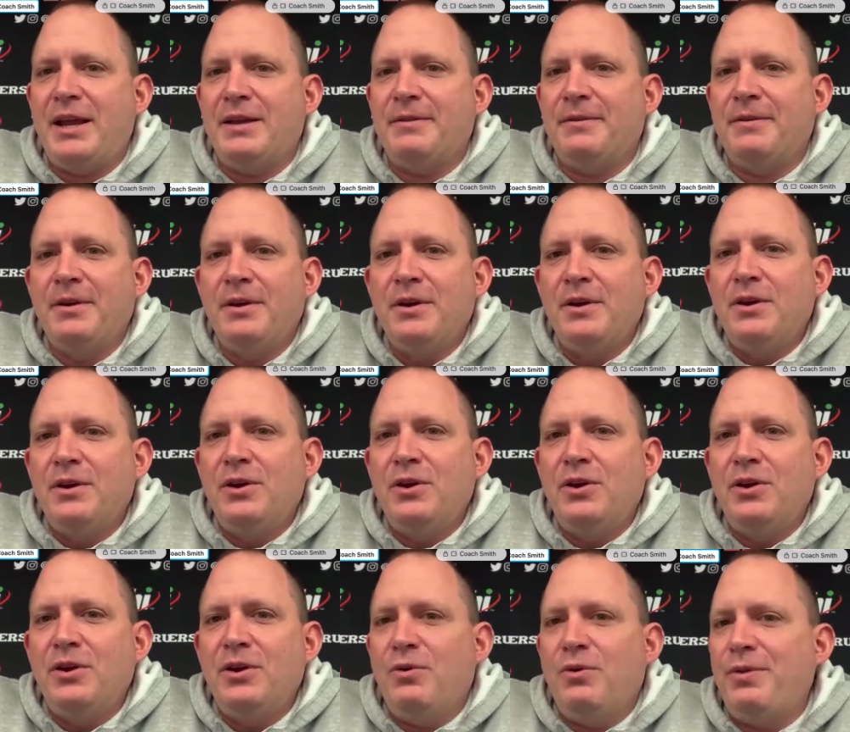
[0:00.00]
And
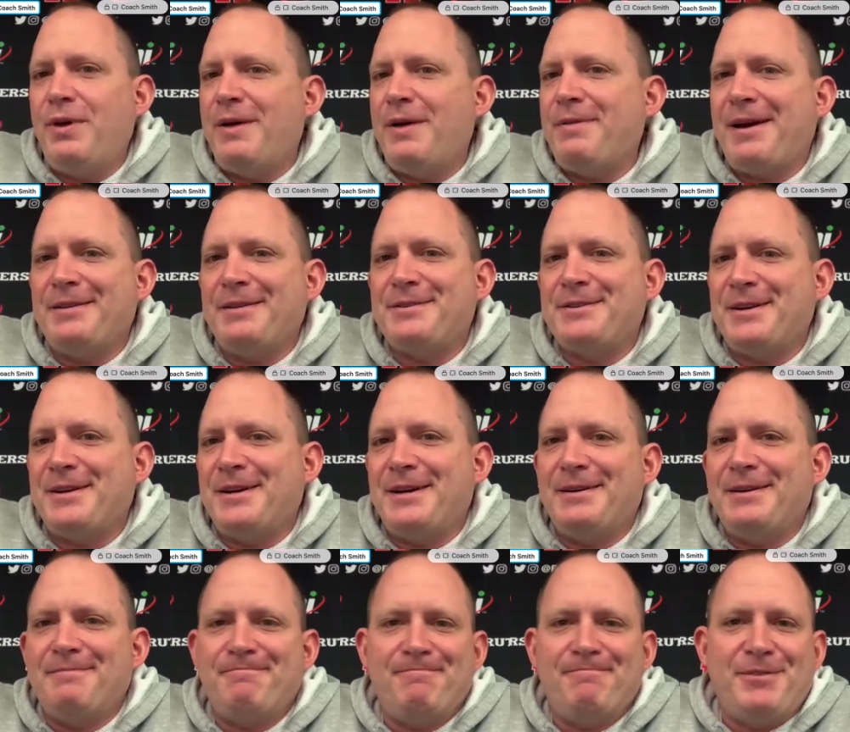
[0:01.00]
you know that that's
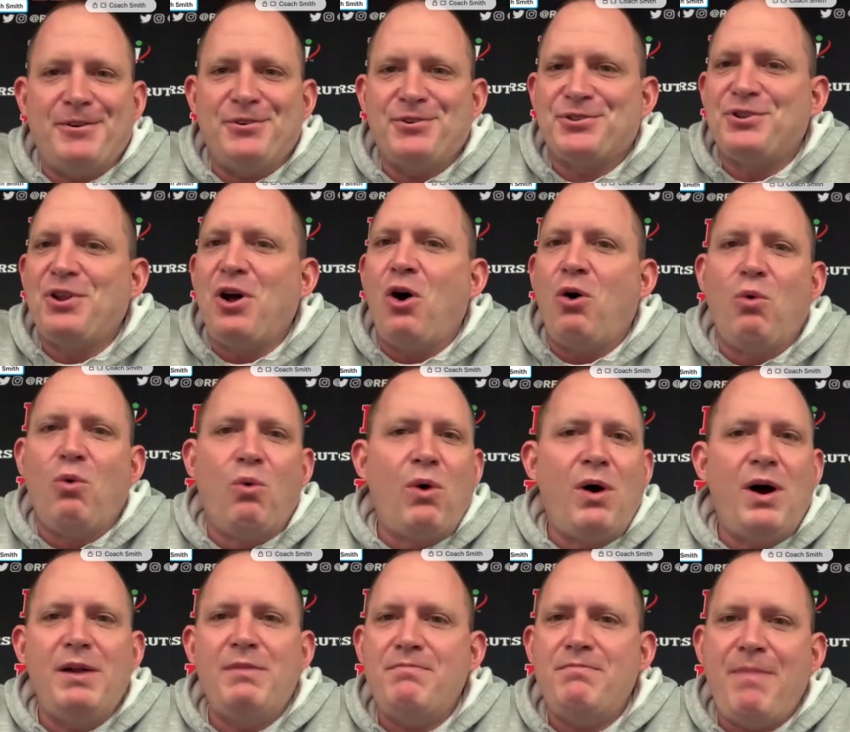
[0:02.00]
uh, there's no
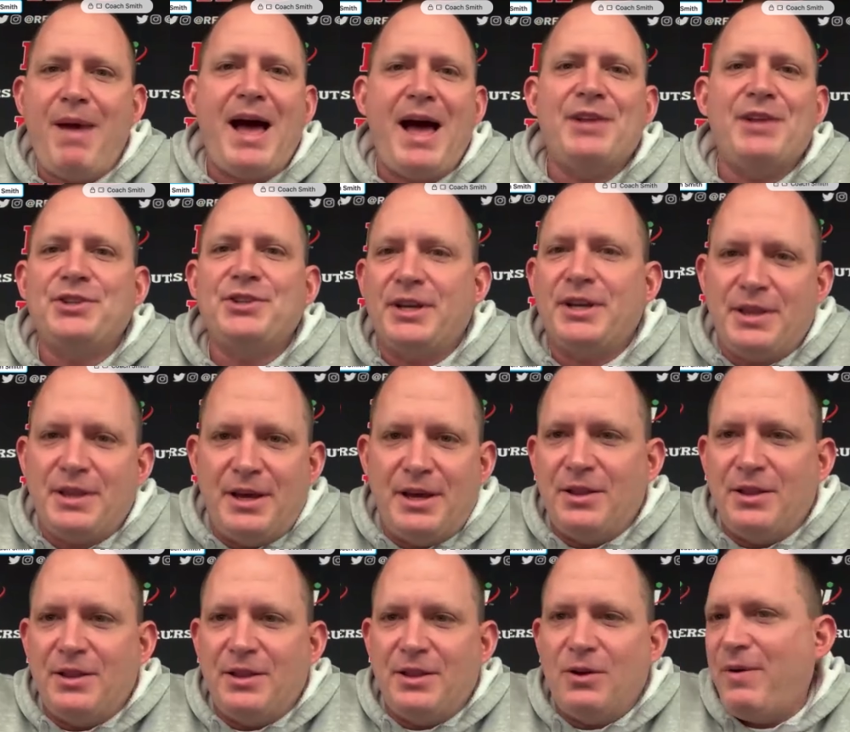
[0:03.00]
one magic
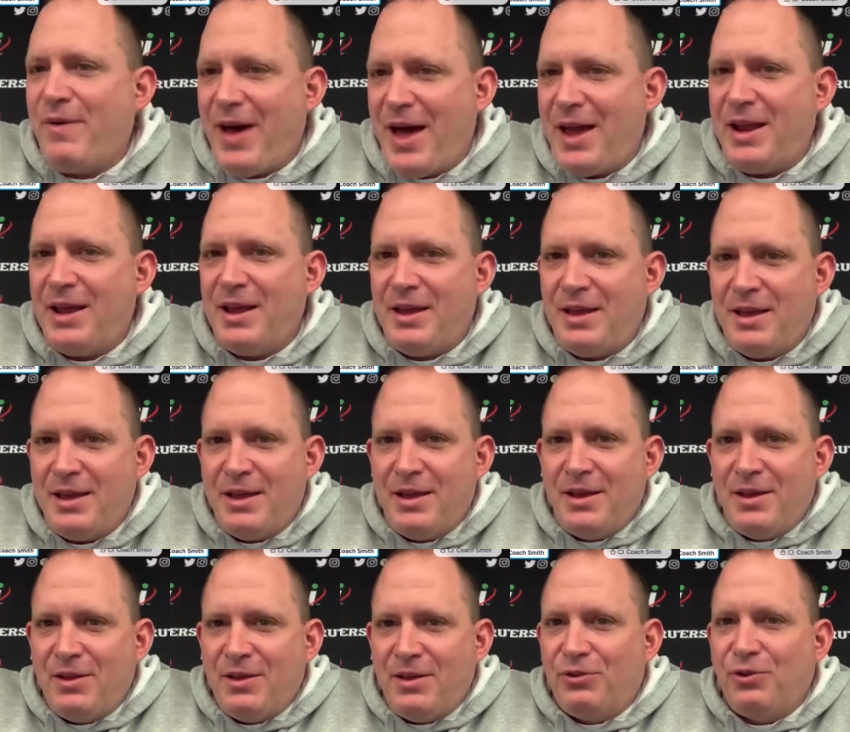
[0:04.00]
thing that we've got to
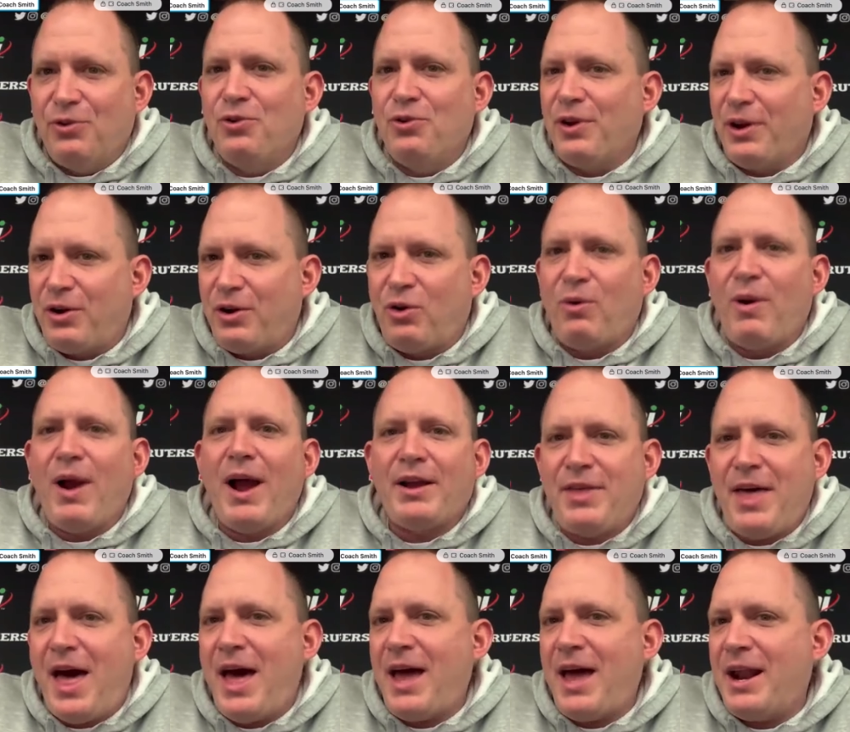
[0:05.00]
do to
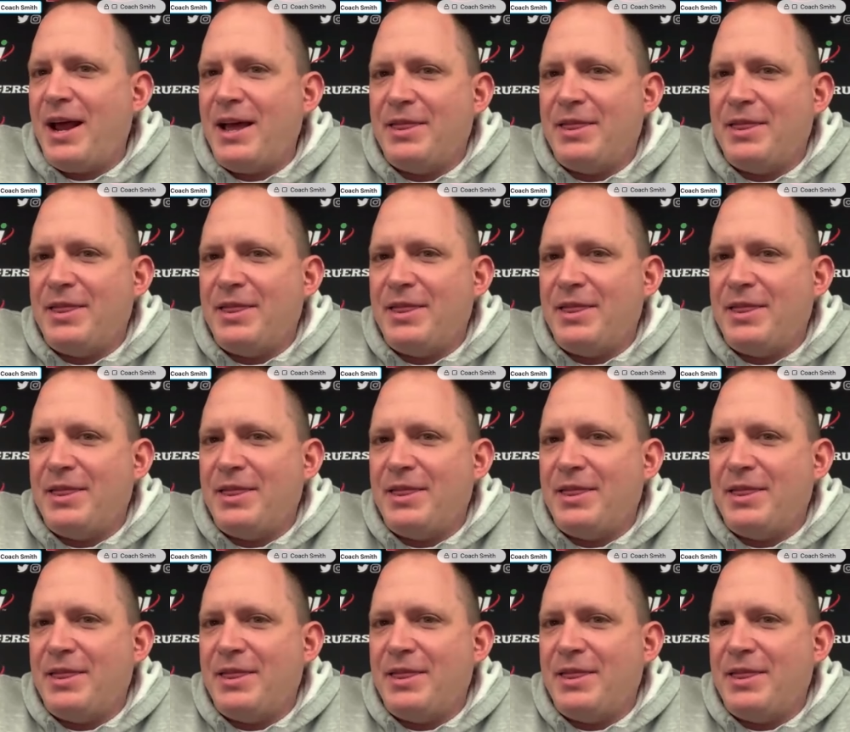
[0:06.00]
correct that.